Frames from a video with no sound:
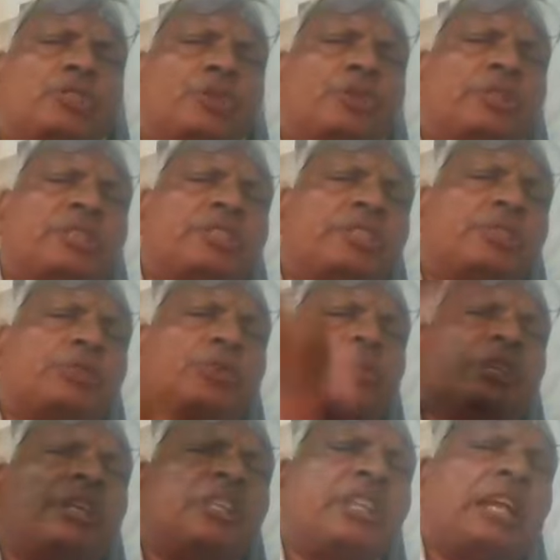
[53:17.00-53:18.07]
So you can say
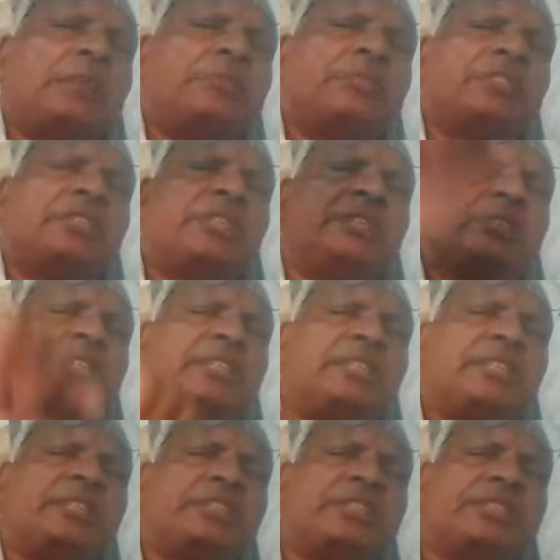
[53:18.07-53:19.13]
total time is this
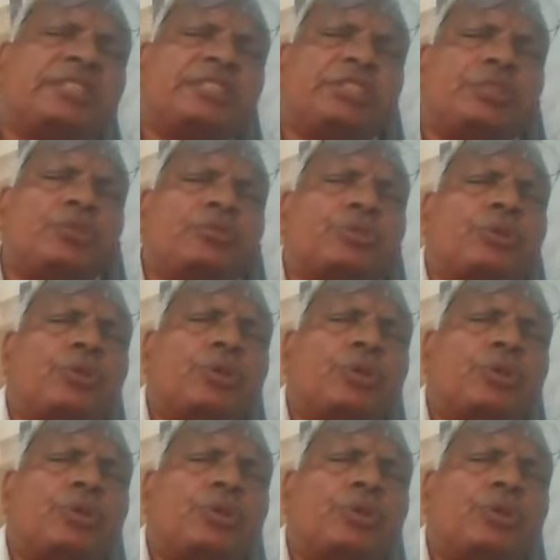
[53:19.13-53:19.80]
and this is achieved.